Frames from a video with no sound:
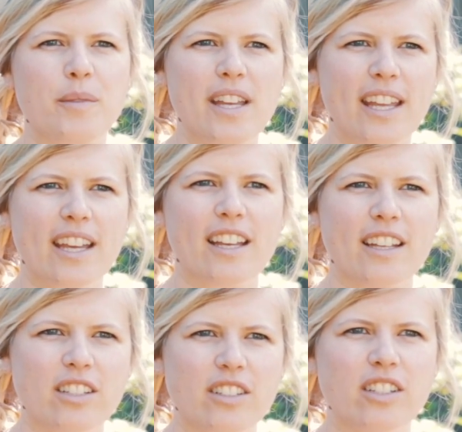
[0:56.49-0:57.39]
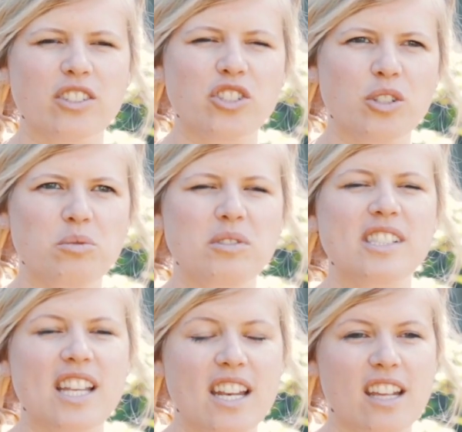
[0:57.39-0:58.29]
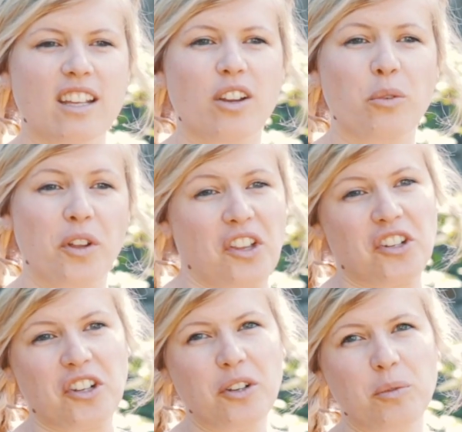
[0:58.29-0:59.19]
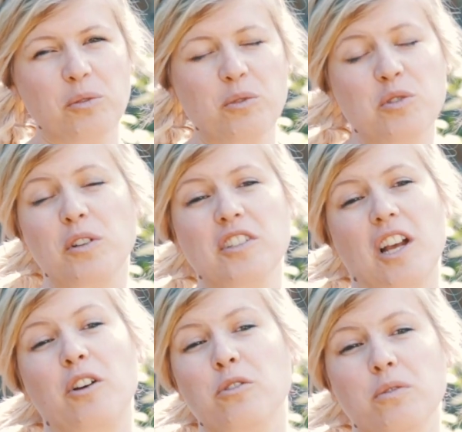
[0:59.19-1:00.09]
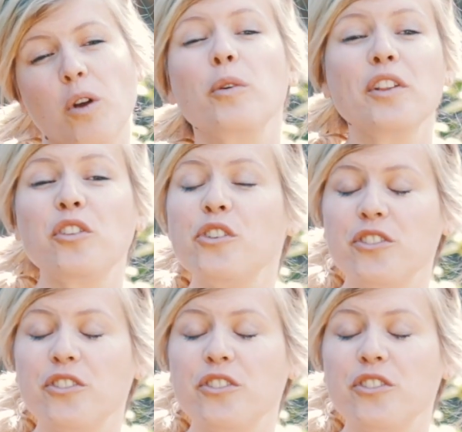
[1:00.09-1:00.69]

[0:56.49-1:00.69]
and she was dating a realtor, which worked out, a realtor's